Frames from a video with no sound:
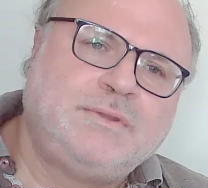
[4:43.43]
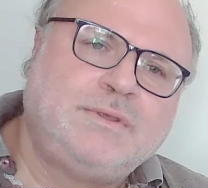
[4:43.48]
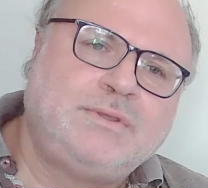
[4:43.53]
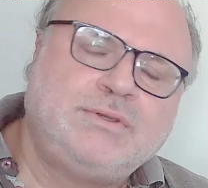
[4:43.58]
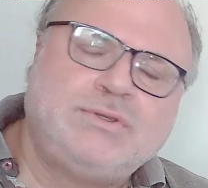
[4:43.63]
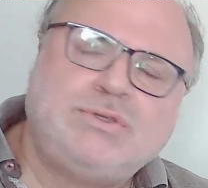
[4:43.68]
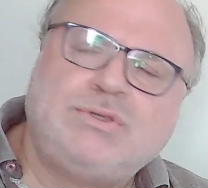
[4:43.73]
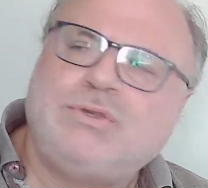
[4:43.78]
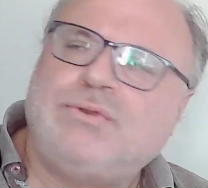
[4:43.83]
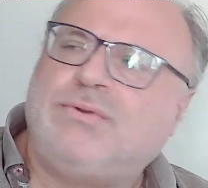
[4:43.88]

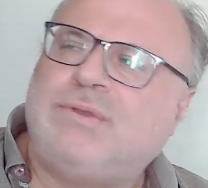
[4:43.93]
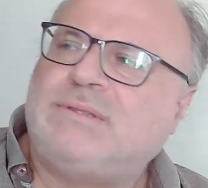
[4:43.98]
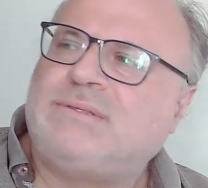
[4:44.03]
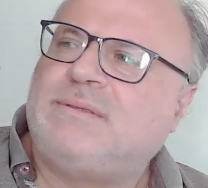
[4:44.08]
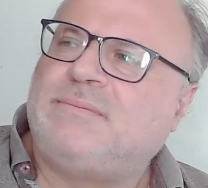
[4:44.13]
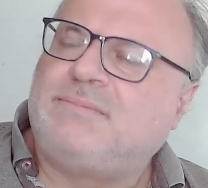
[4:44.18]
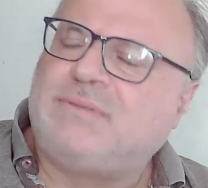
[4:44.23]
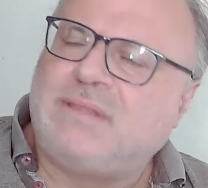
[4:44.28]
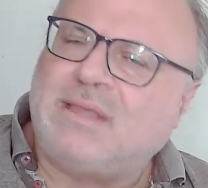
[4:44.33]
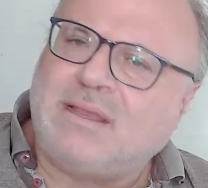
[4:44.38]
she was
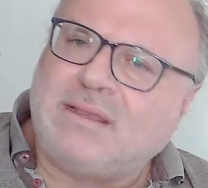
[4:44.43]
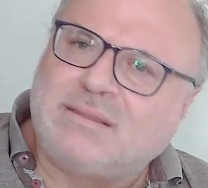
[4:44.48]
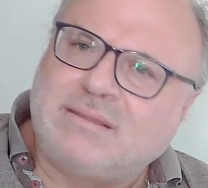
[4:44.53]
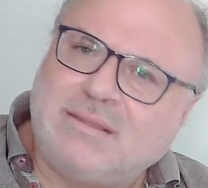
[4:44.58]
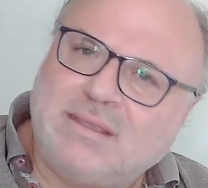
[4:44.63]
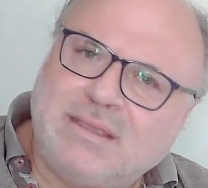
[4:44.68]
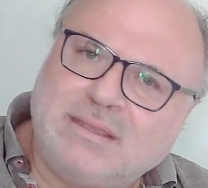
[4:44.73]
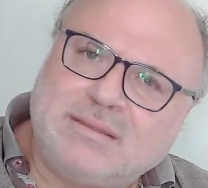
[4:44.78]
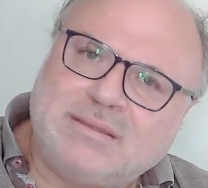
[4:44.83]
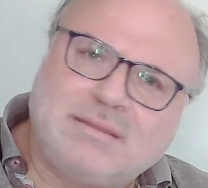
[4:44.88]

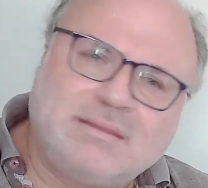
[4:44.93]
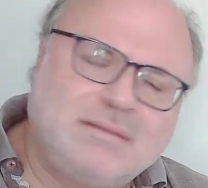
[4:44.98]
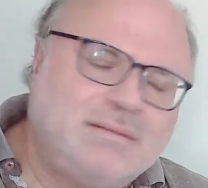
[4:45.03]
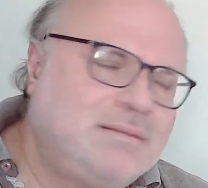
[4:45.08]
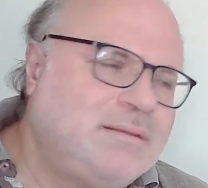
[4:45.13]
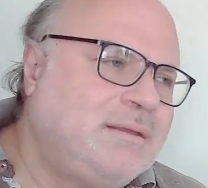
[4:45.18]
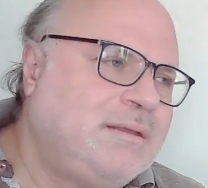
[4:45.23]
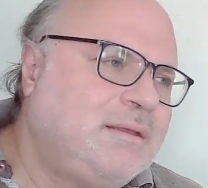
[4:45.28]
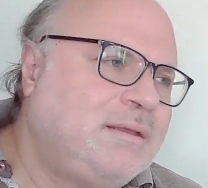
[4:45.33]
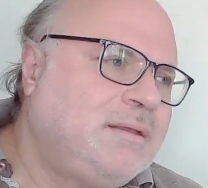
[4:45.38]
abducted
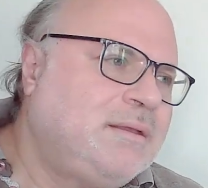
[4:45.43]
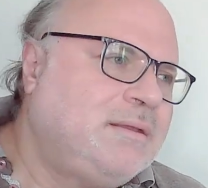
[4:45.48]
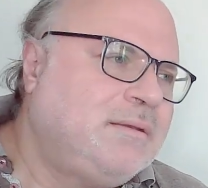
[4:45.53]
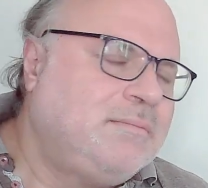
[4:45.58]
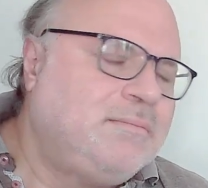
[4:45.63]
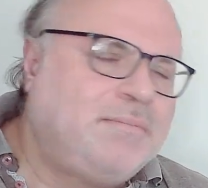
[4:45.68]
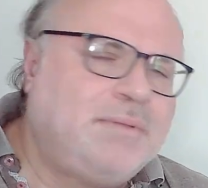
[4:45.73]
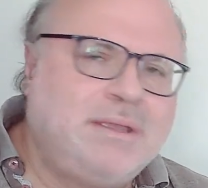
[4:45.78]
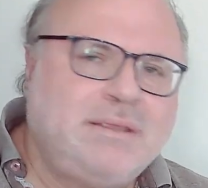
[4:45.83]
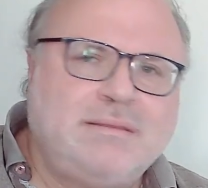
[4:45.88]

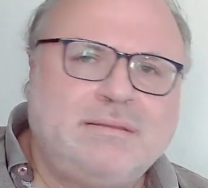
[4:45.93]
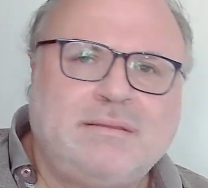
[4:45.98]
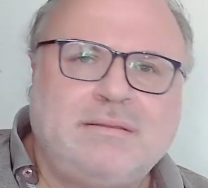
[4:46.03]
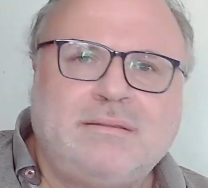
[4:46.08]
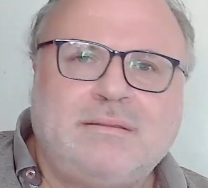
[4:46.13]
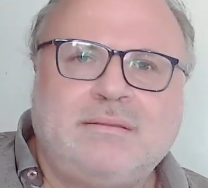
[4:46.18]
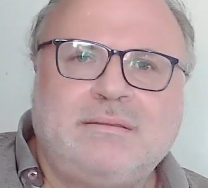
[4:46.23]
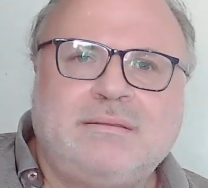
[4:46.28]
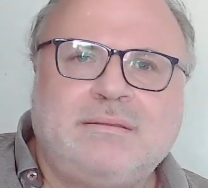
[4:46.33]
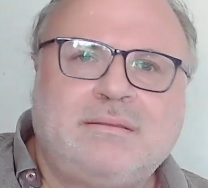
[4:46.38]
by
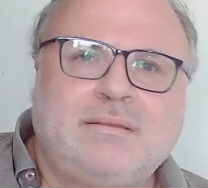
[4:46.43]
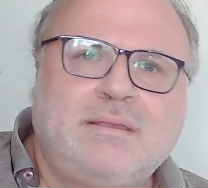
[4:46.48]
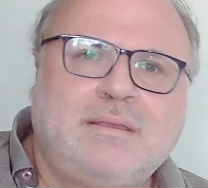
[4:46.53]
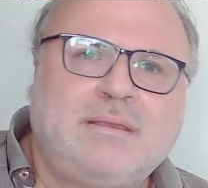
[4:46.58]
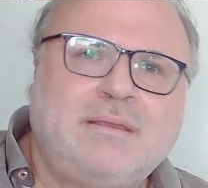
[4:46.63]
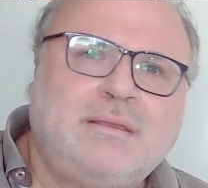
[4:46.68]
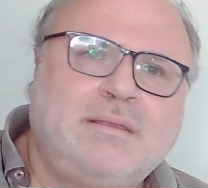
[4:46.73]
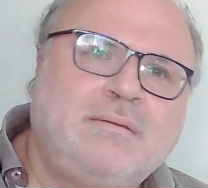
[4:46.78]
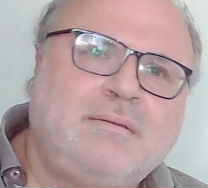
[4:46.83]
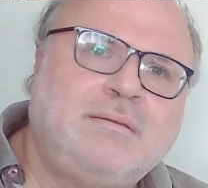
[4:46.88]

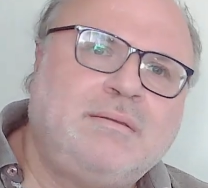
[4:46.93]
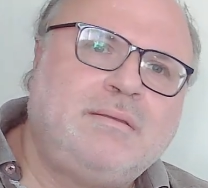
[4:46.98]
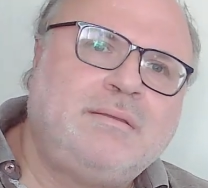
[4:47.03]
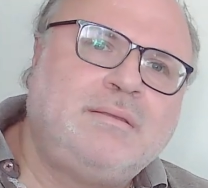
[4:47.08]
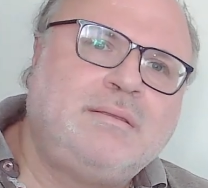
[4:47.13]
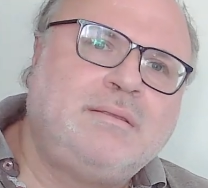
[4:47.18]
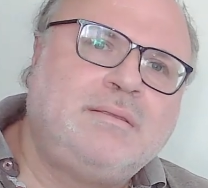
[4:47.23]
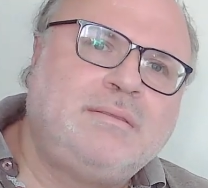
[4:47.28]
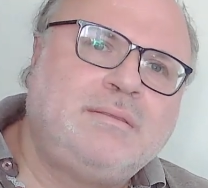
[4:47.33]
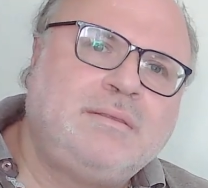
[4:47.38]
the
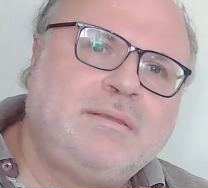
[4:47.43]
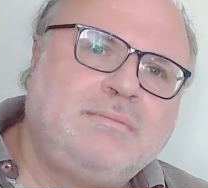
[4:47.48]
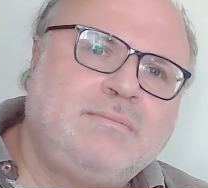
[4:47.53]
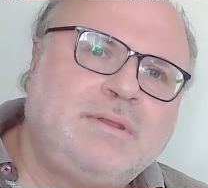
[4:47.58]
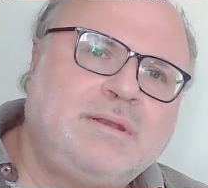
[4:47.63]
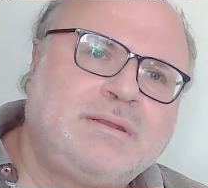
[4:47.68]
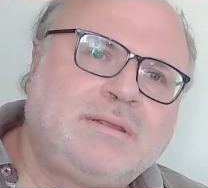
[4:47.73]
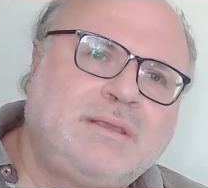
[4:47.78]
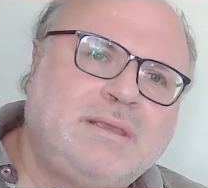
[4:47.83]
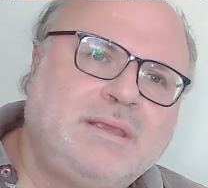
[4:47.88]

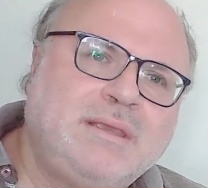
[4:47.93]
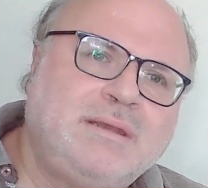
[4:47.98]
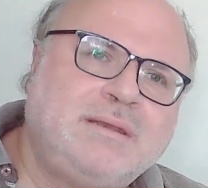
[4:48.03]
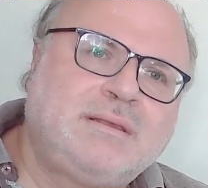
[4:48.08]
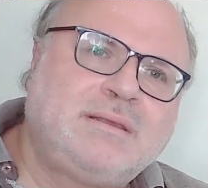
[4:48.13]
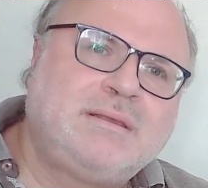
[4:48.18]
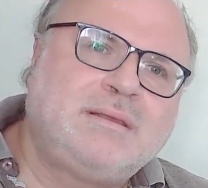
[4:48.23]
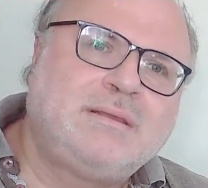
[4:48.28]
demon king,